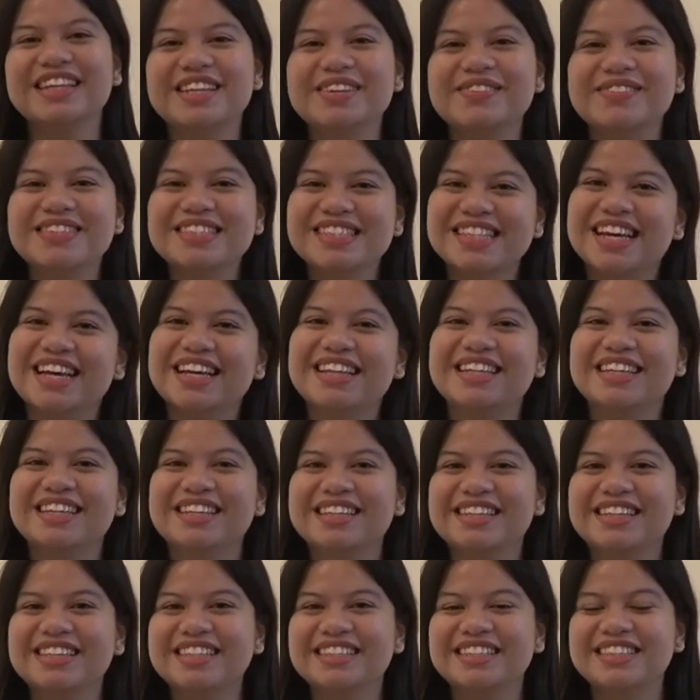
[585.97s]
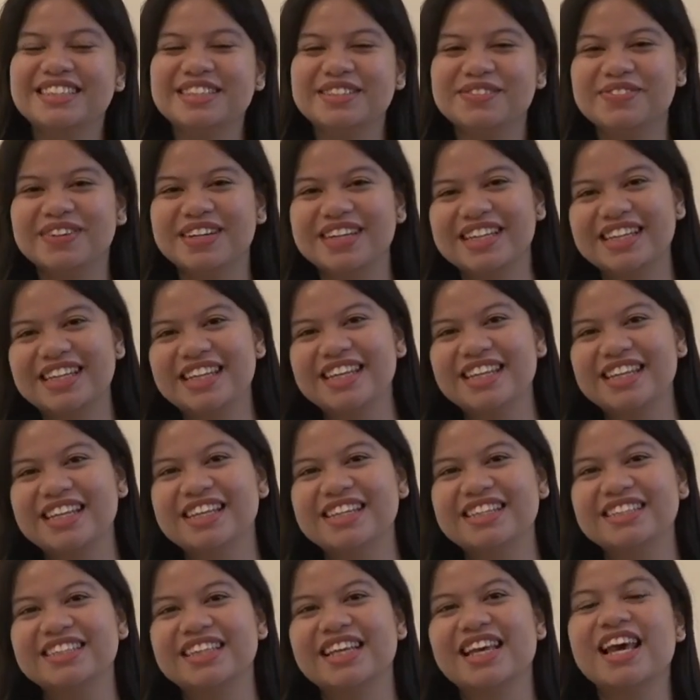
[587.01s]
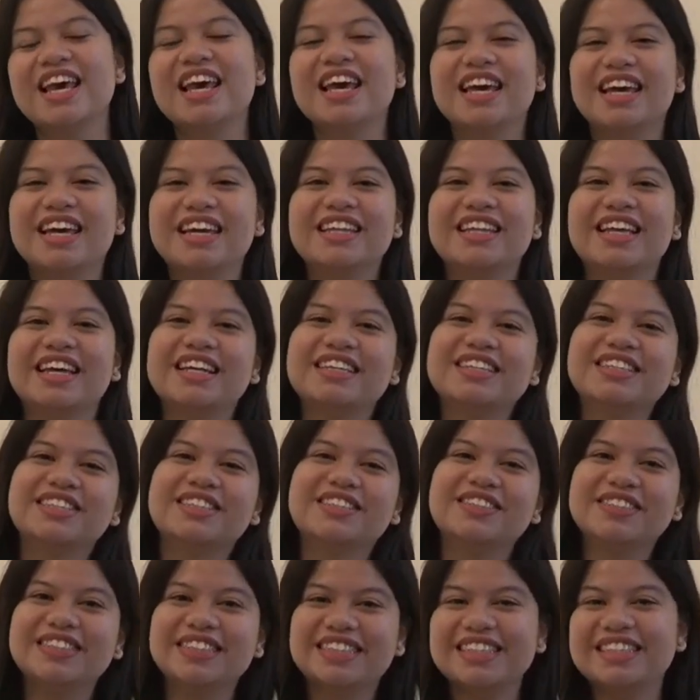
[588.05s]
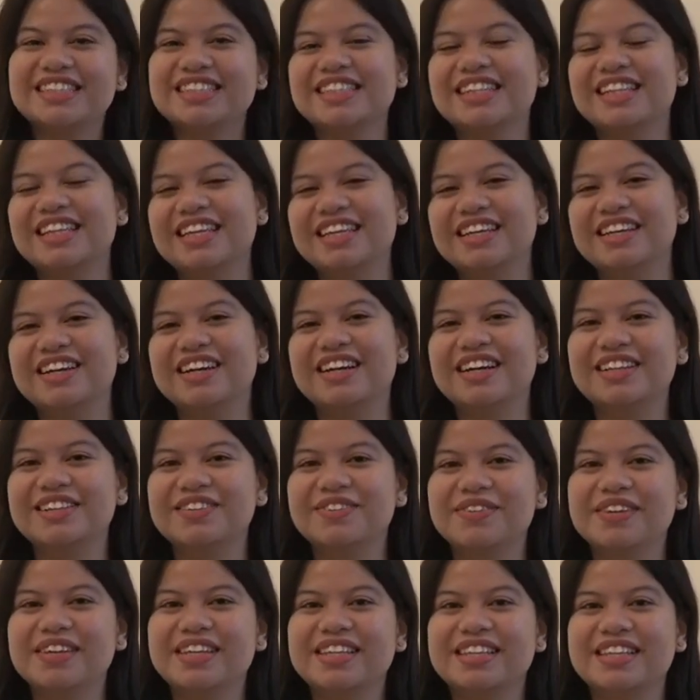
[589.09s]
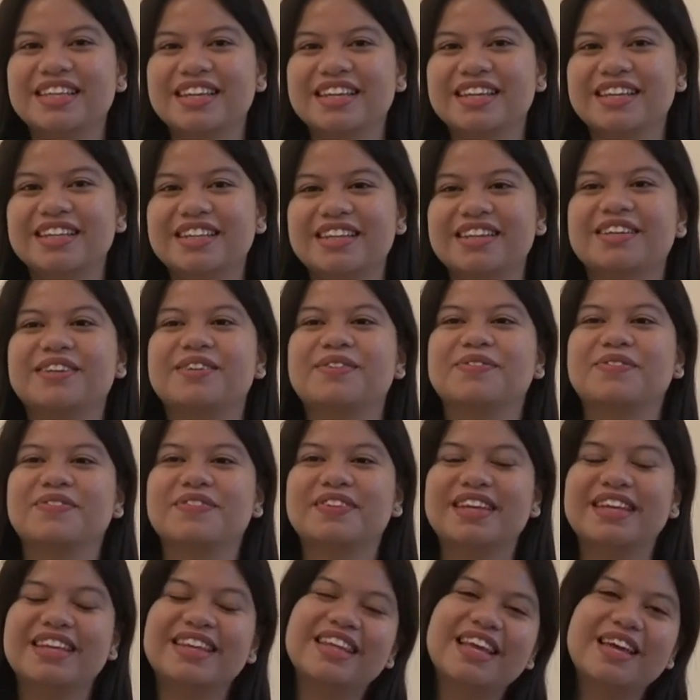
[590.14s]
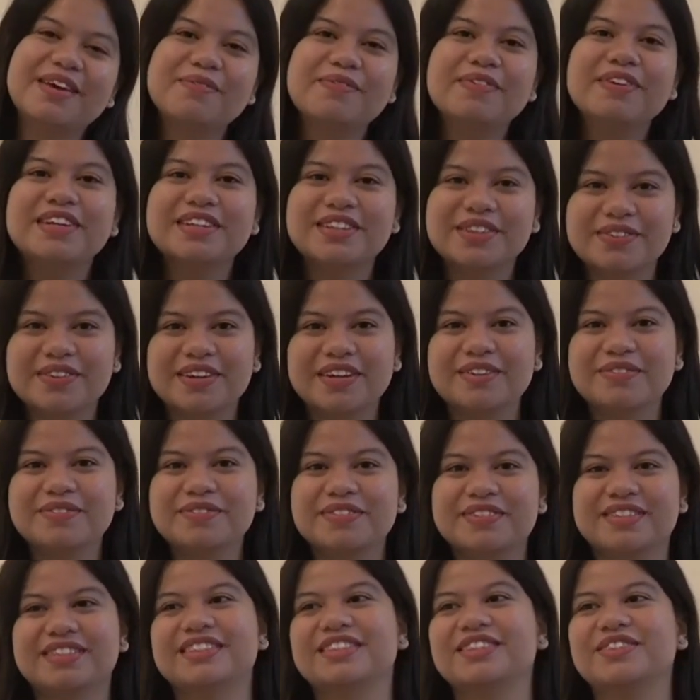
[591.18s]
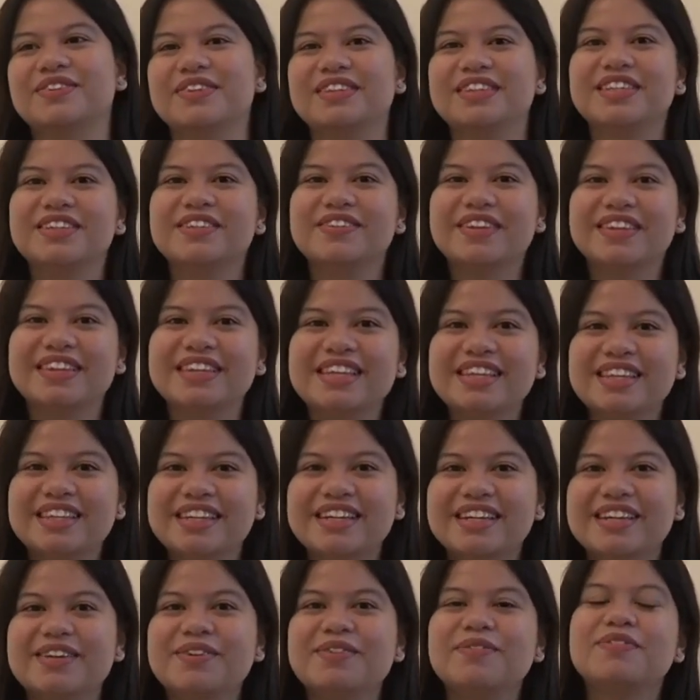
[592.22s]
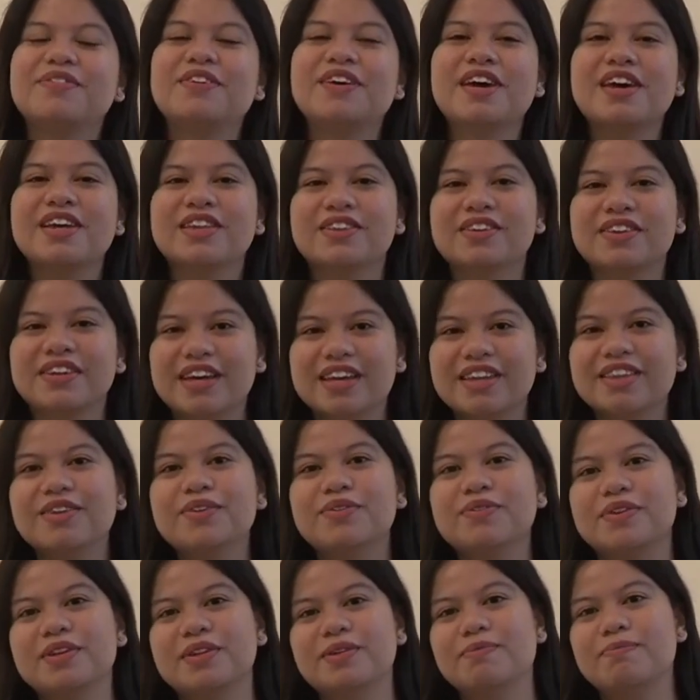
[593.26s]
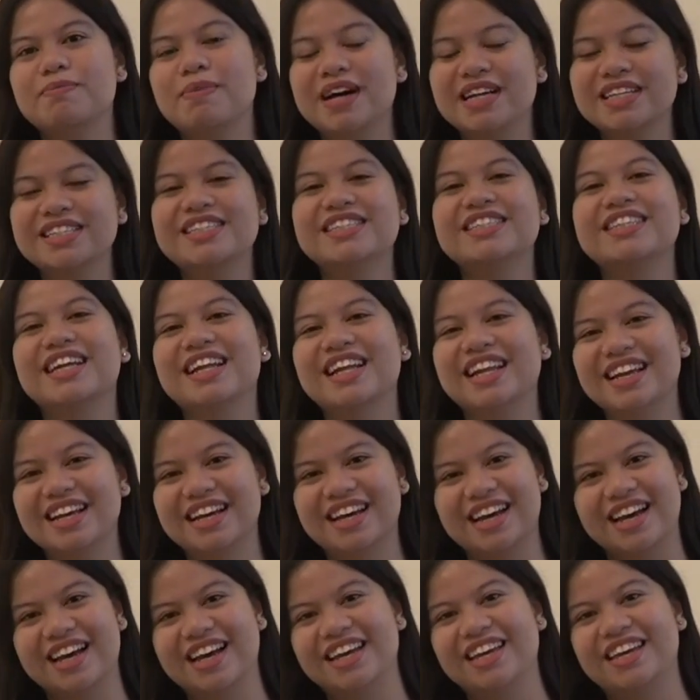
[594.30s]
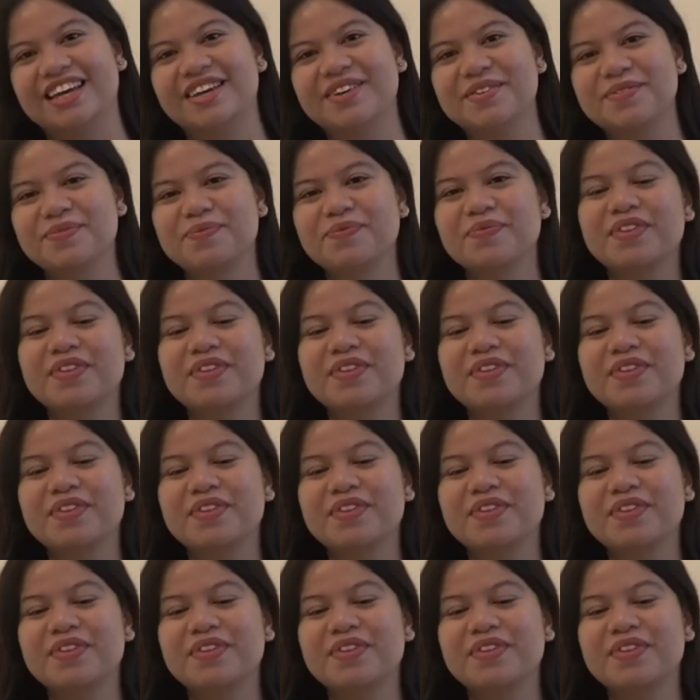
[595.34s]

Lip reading: name is Ada Teristi Martinez, and I just recently graduated in April 12, 2023, together with Batch Talaghay.